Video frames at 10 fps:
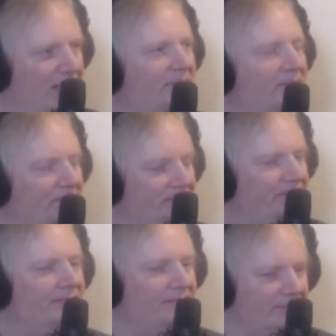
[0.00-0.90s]
Peanut butter
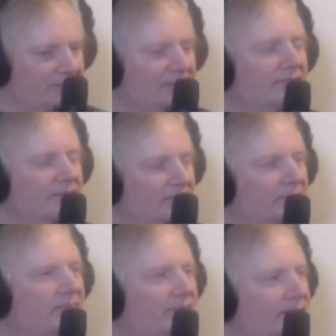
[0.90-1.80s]
M&Ms, yeah.
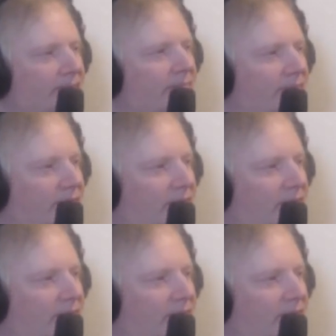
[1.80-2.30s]
So it's